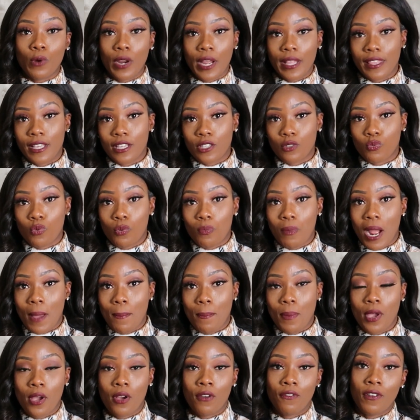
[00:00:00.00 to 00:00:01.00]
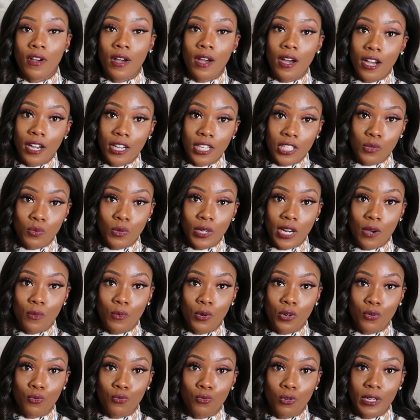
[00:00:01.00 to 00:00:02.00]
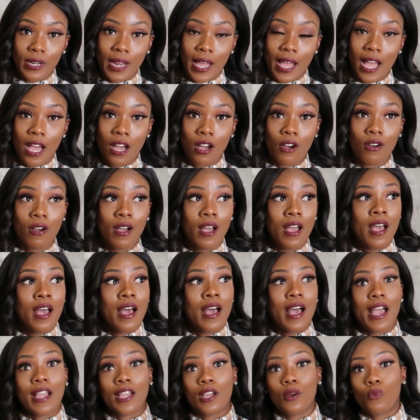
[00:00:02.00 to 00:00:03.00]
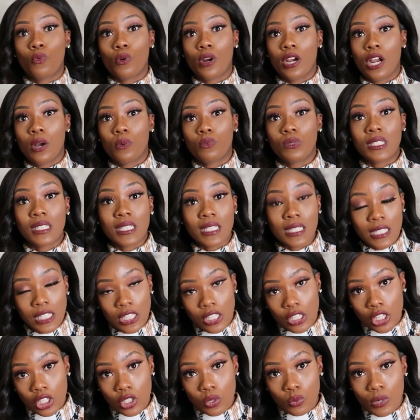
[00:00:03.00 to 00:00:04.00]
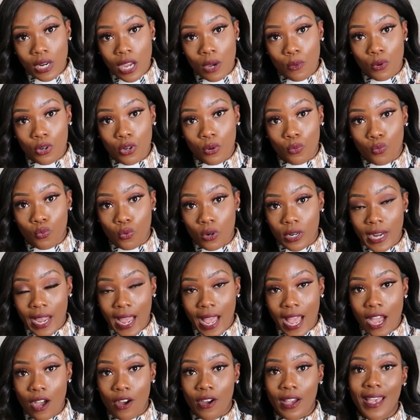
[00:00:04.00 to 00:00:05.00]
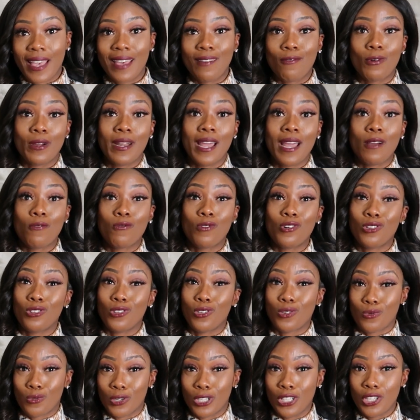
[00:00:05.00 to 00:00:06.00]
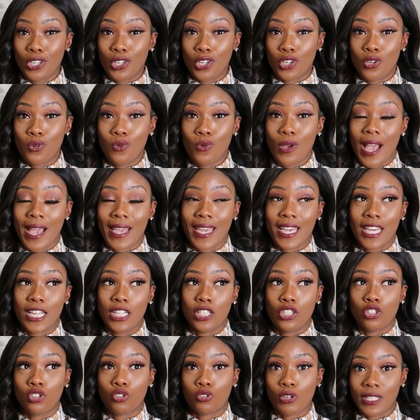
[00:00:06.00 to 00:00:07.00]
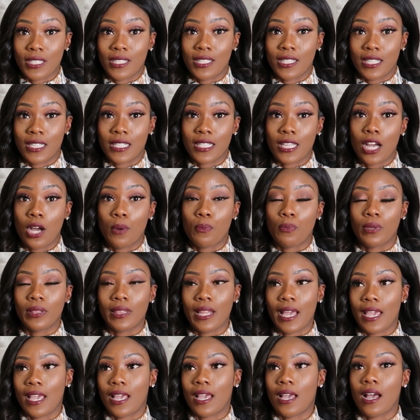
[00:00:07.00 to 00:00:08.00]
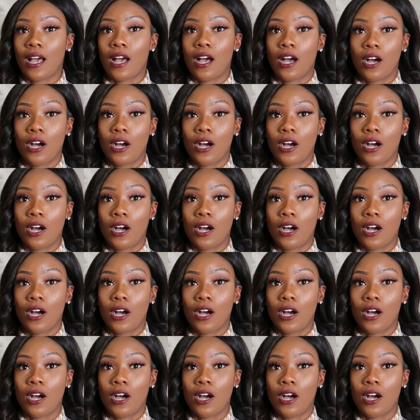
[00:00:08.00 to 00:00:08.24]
wear this with my pair of Uggs when I want to run out. I can wear it with sneakers when I want to run out. And when I want to look really cute, I can dress this up with like